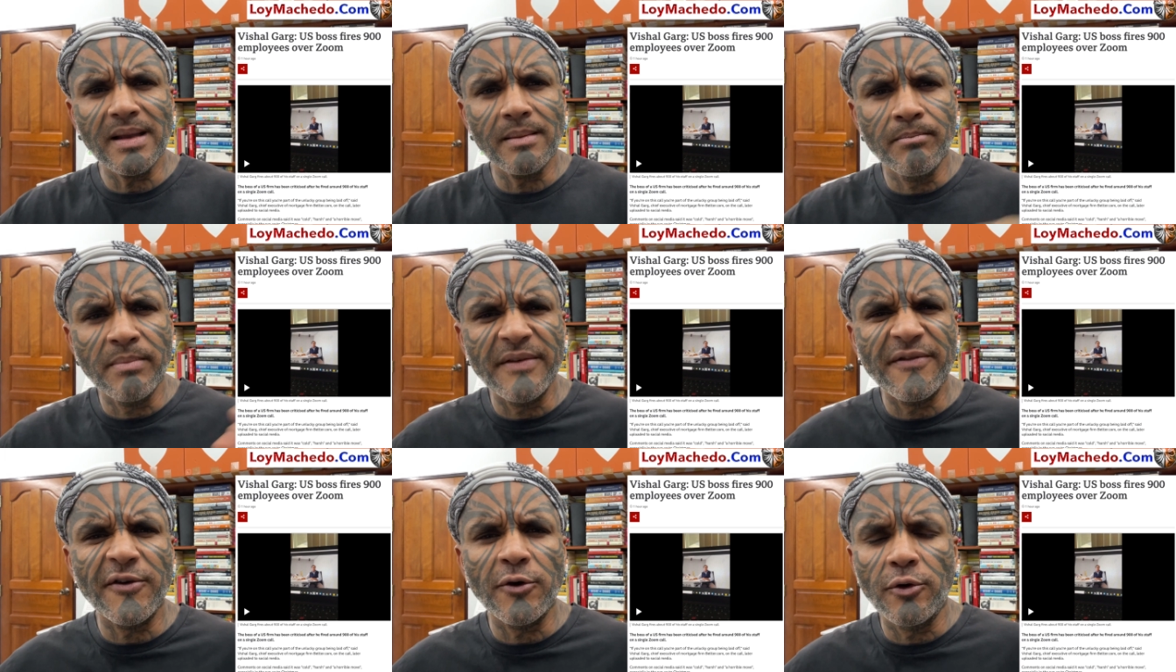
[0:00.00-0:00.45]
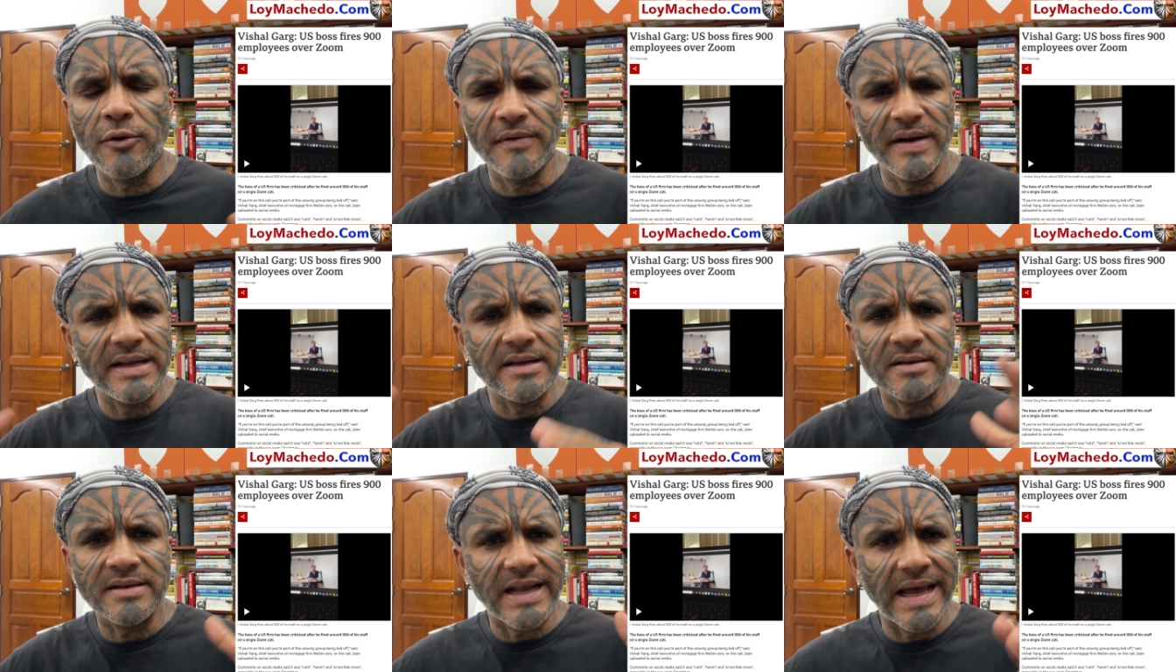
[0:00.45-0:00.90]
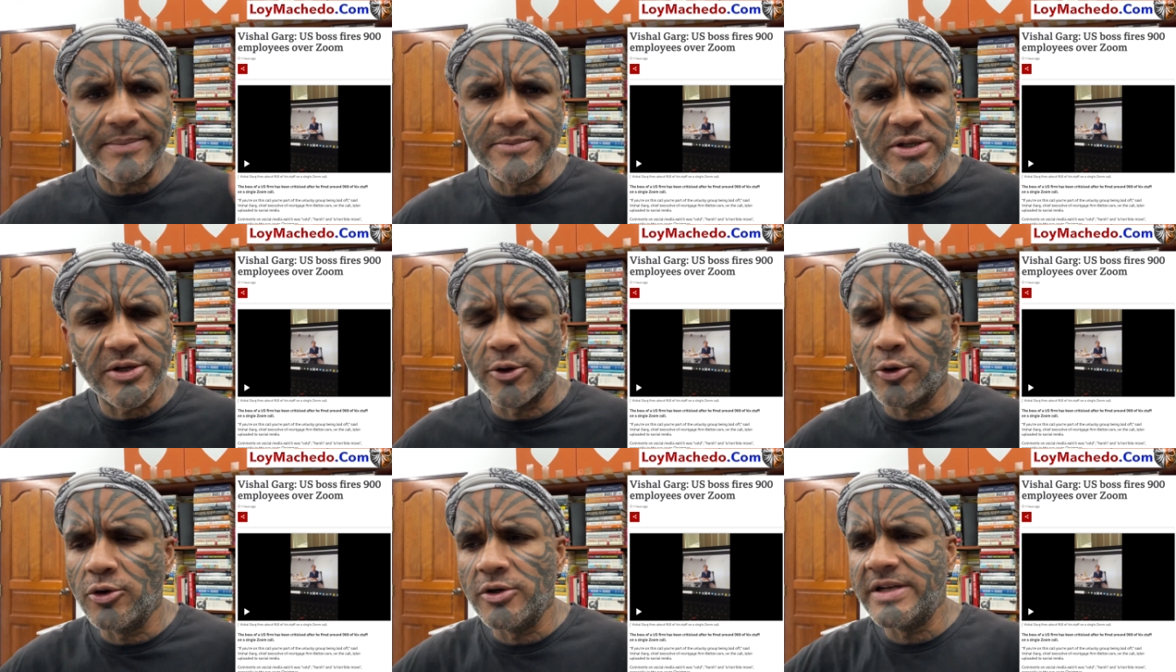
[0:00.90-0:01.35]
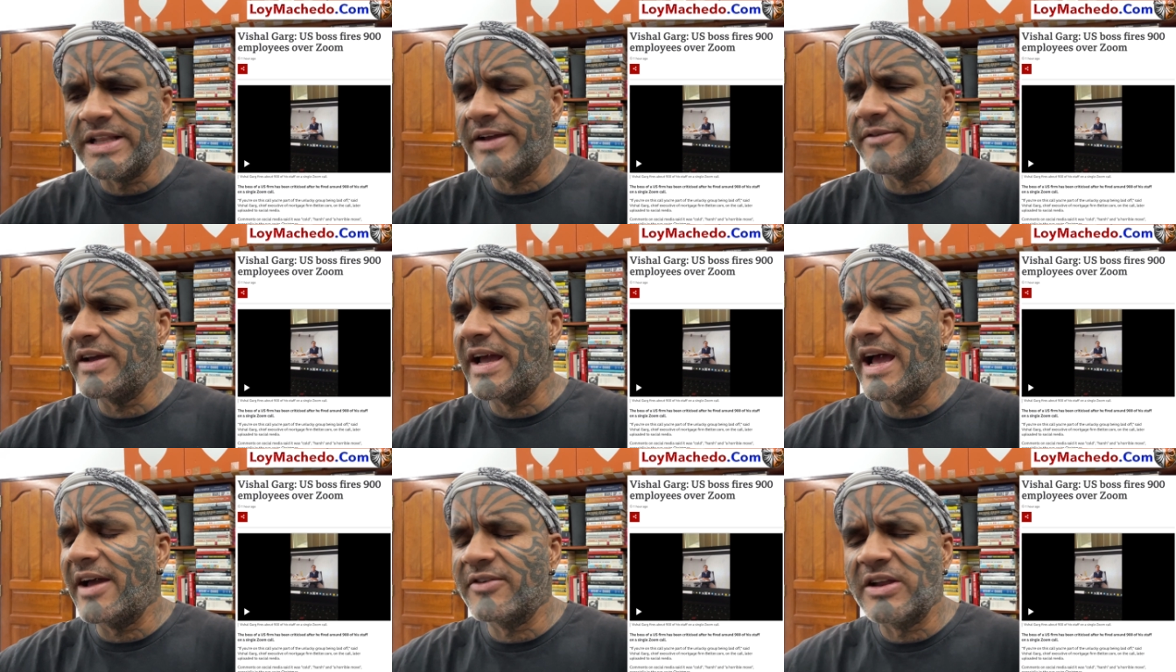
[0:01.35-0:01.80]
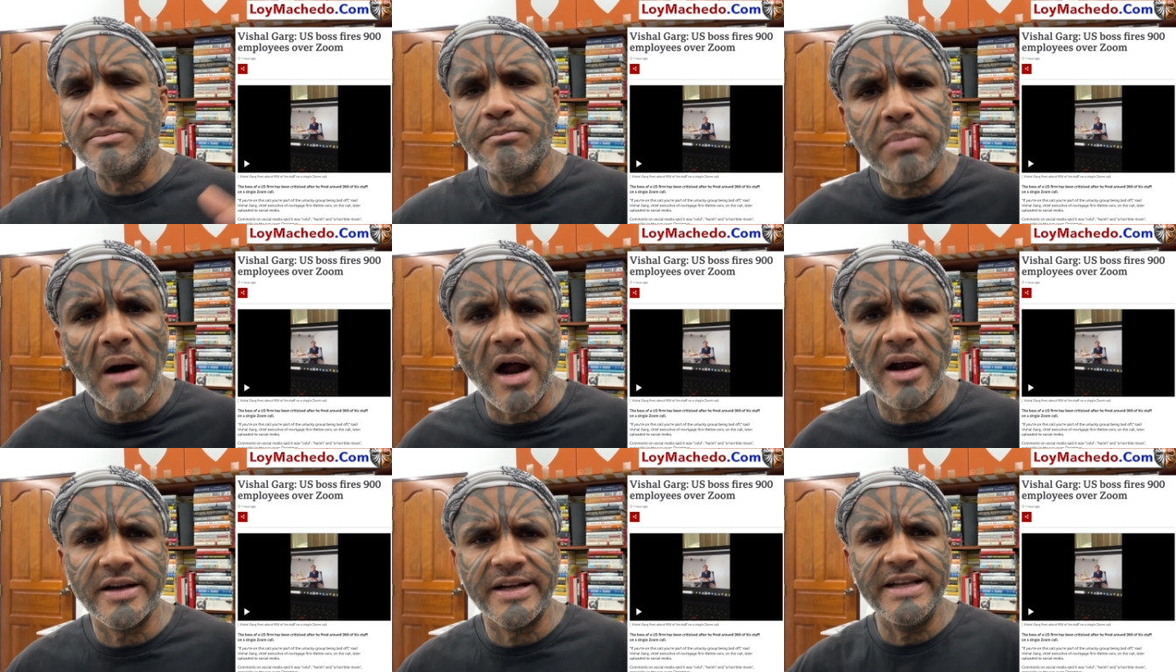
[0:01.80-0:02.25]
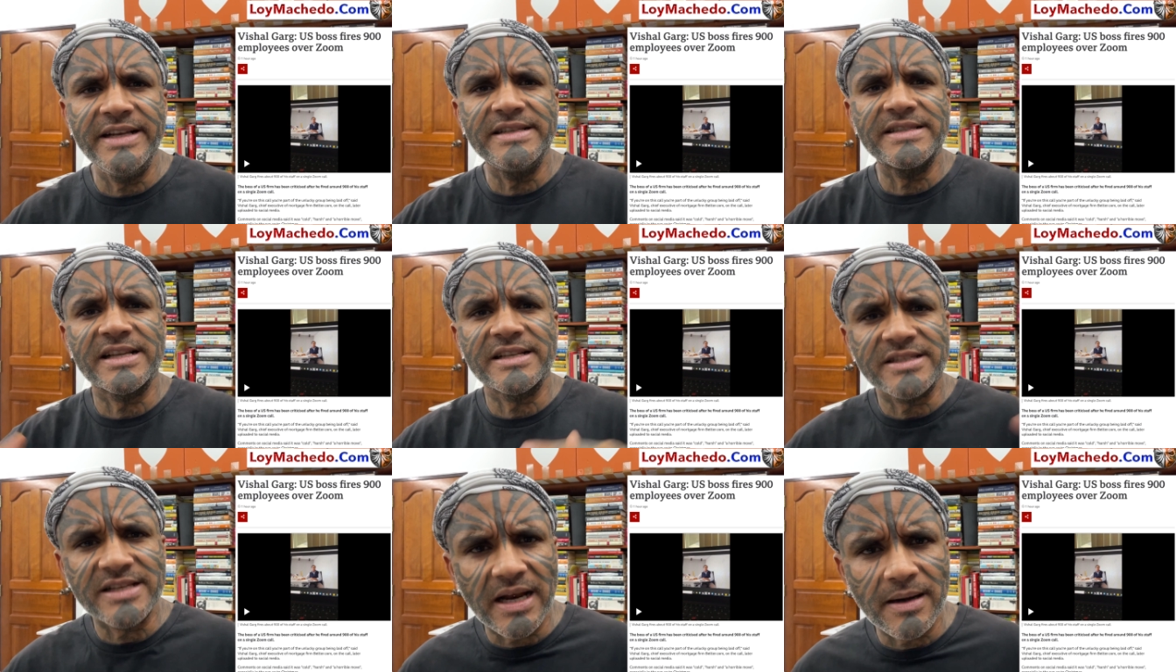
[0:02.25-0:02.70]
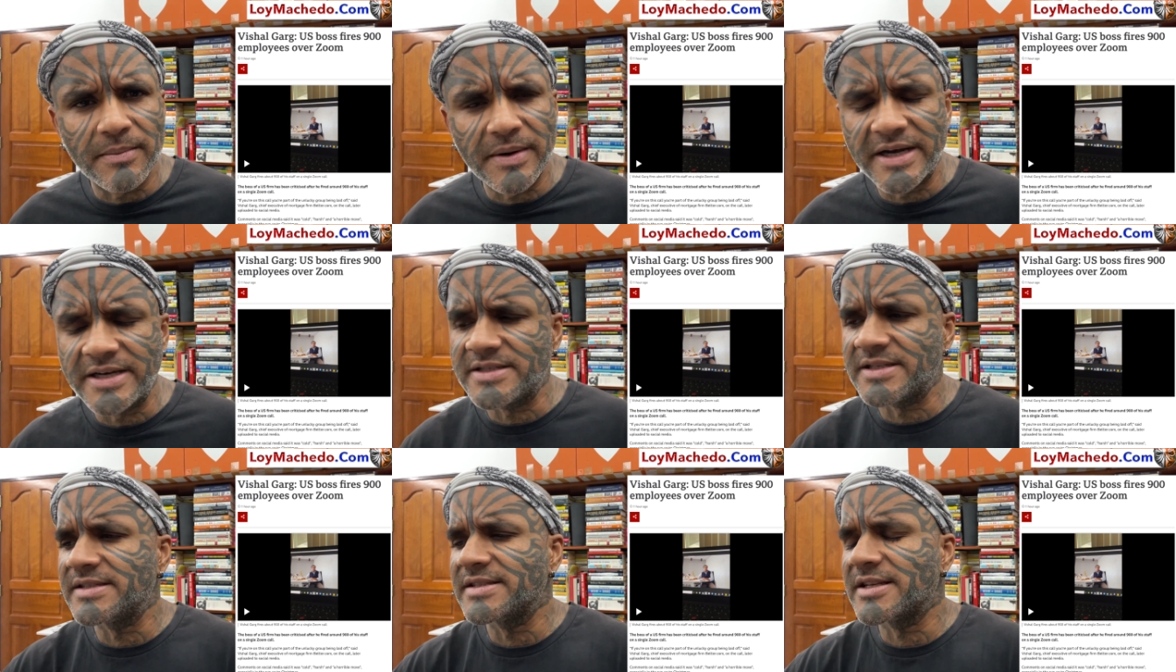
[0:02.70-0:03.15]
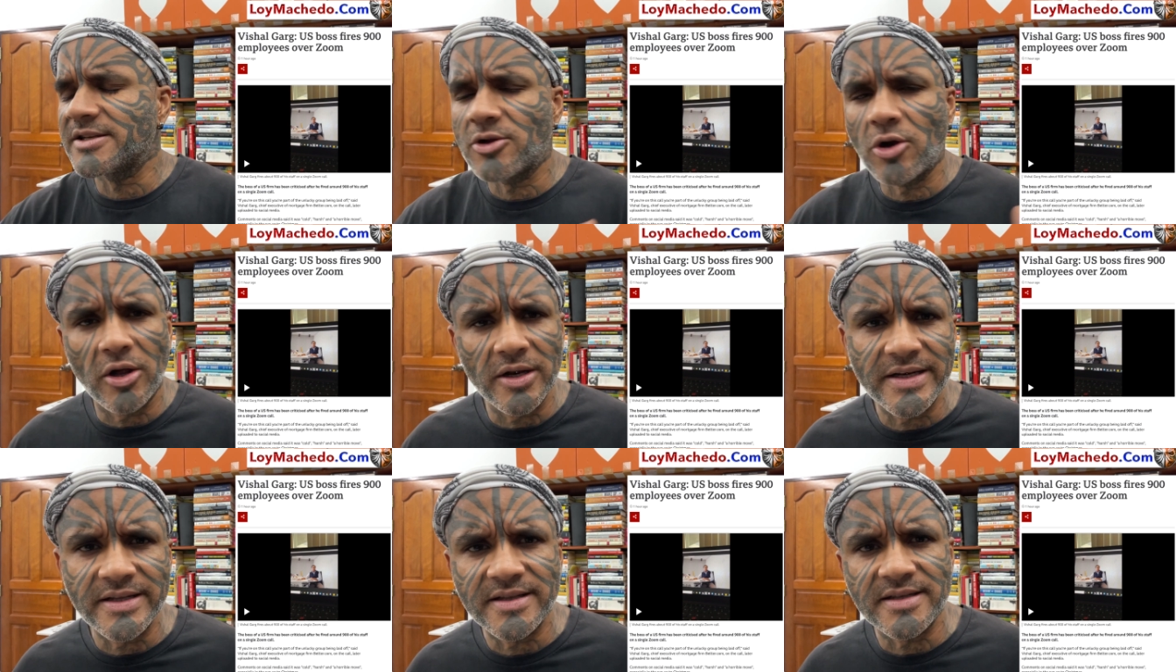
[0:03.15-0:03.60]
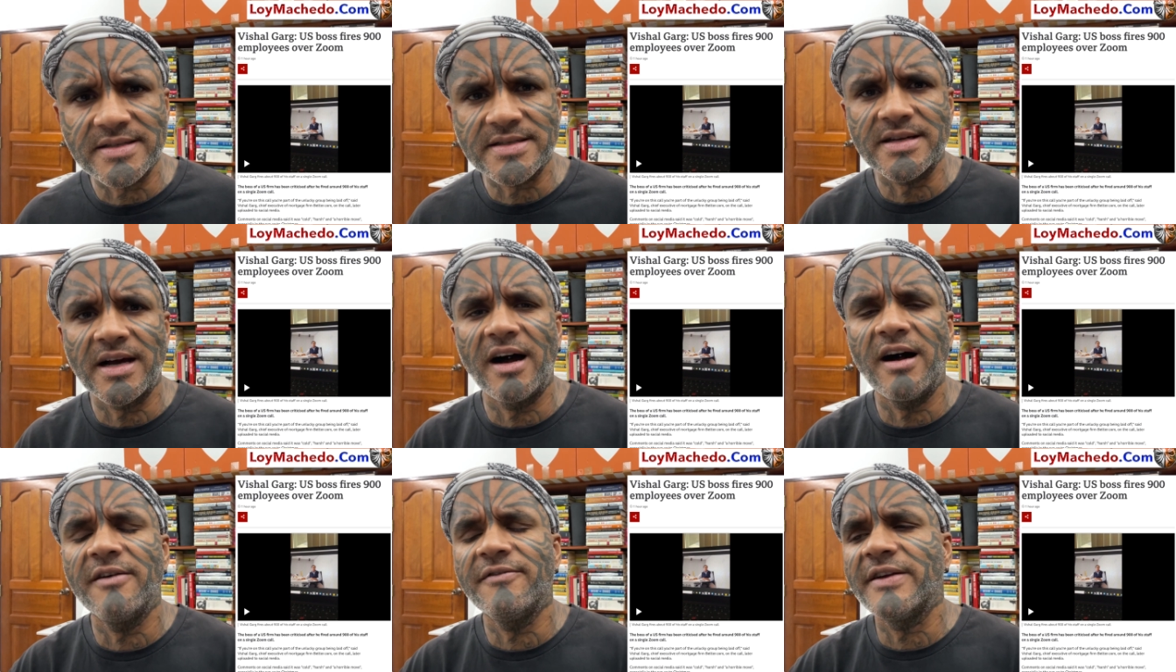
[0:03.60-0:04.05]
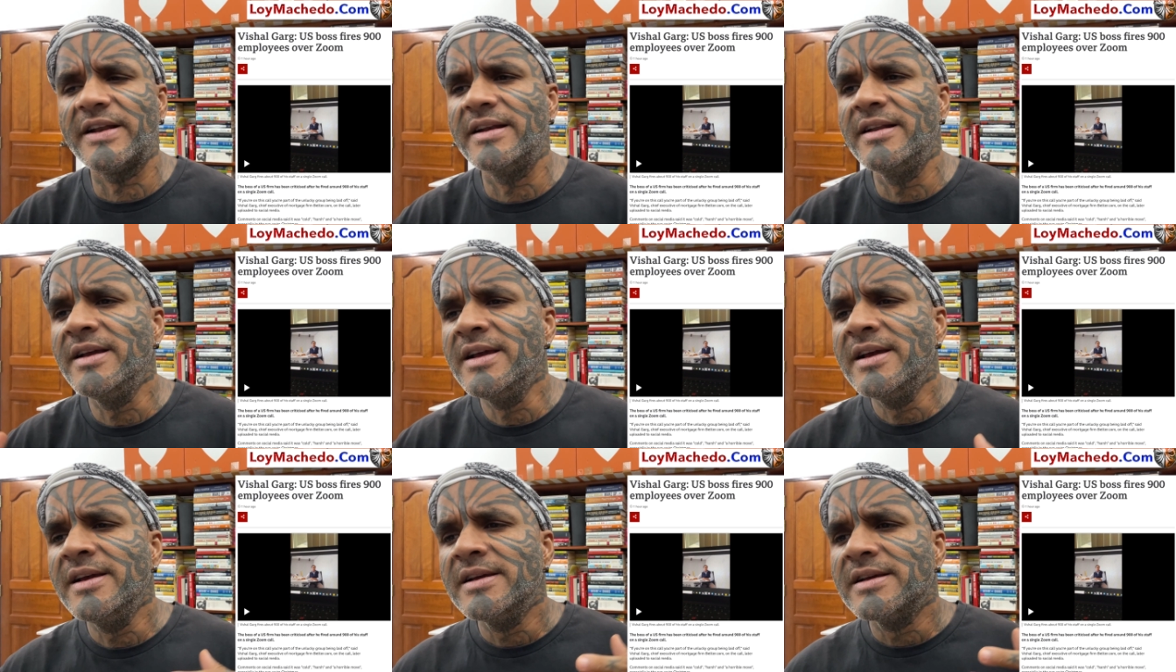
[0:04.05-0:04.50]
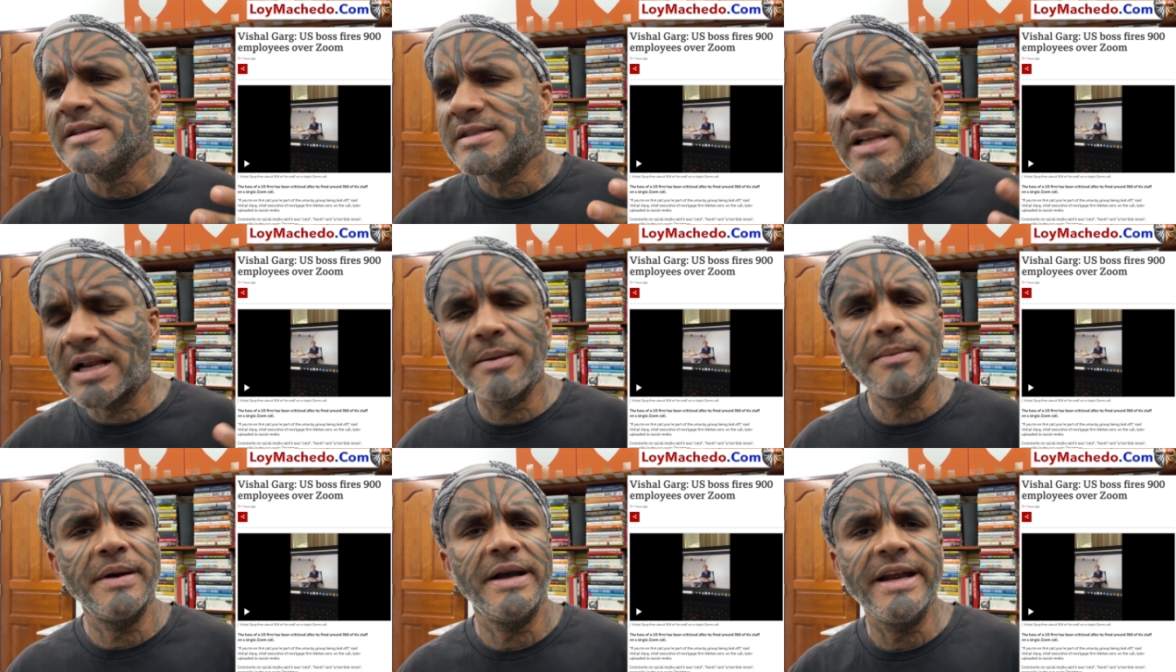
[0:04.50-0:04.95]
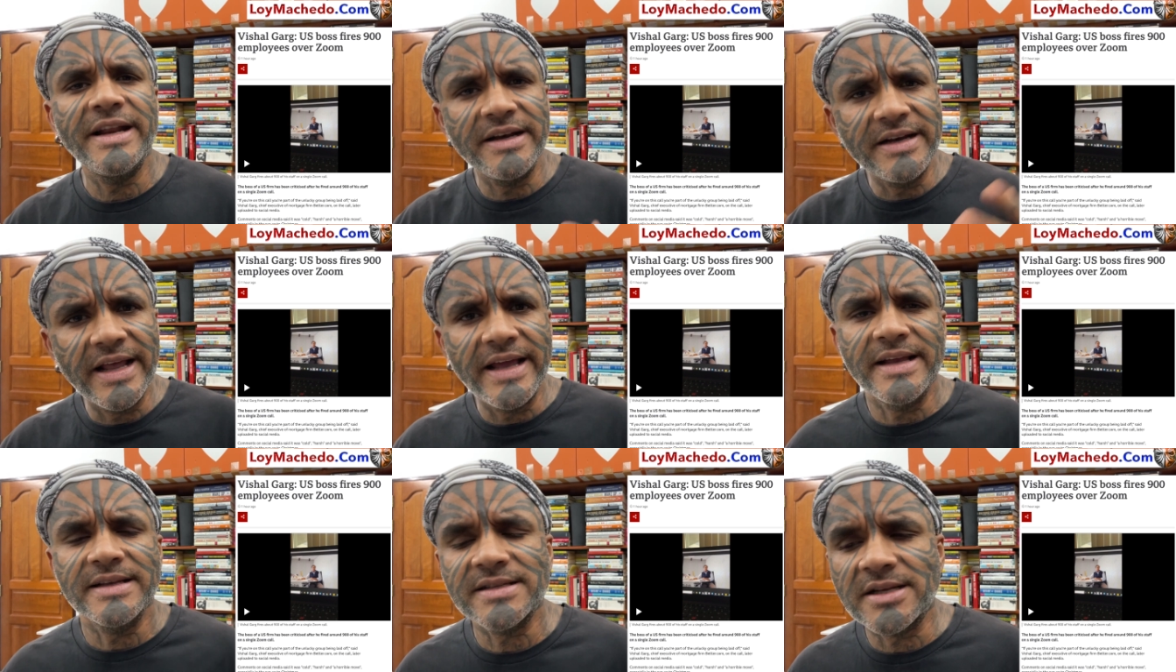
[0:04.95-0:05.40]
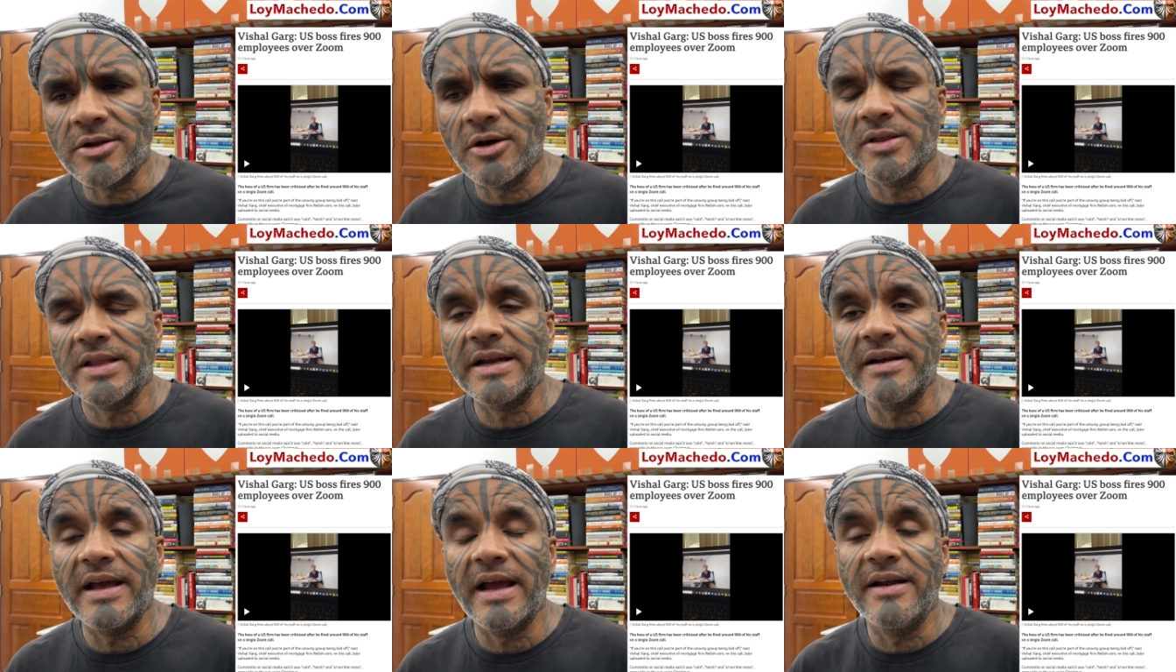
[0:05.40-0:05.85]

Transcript: before, when times were good, they were having parties and celebrations and calling the staff and celebrating days and all that.